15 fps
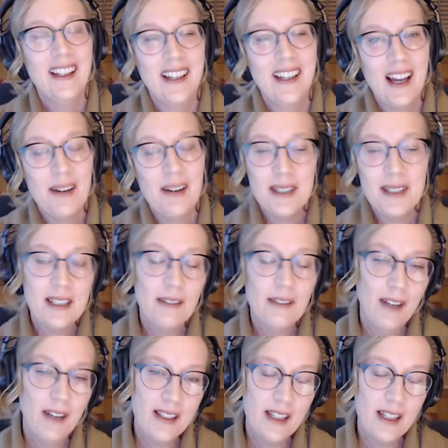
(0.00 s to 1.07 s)
how is this
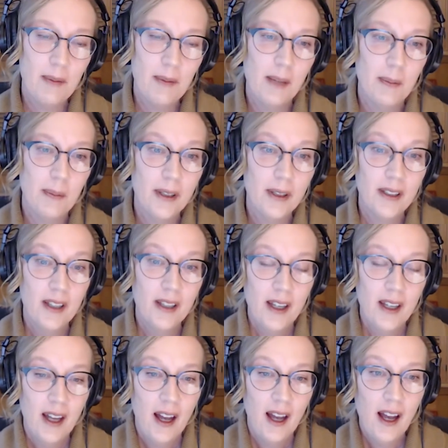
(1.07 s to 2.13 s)
affecting people?
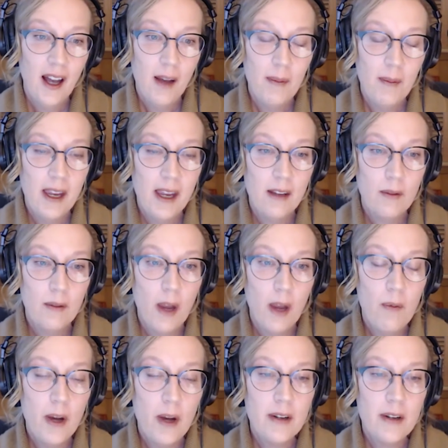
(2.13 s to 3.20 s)

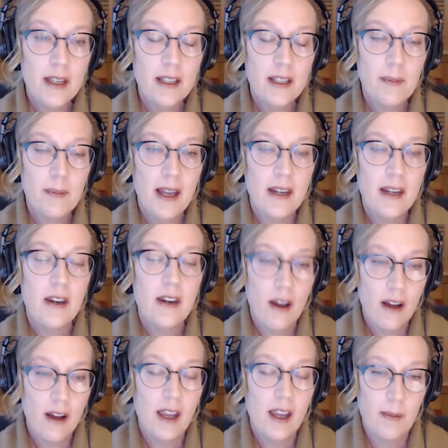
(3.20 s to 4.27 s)
And what are these men
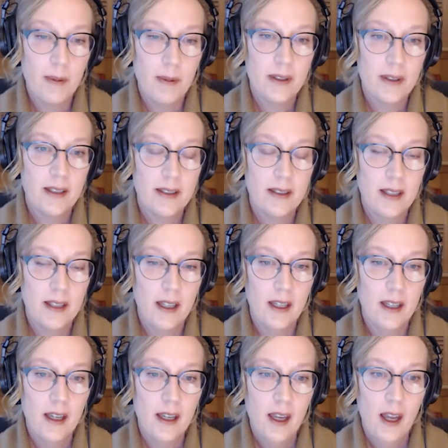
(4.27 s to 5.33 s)
not able to
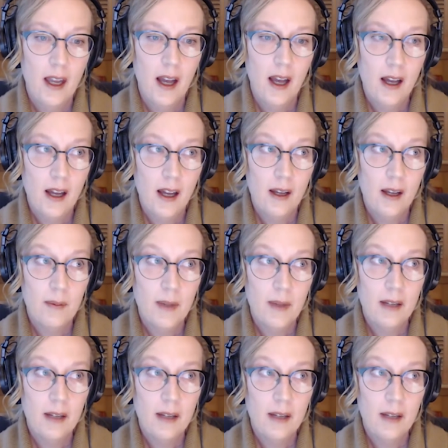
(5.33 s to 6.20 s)
see? And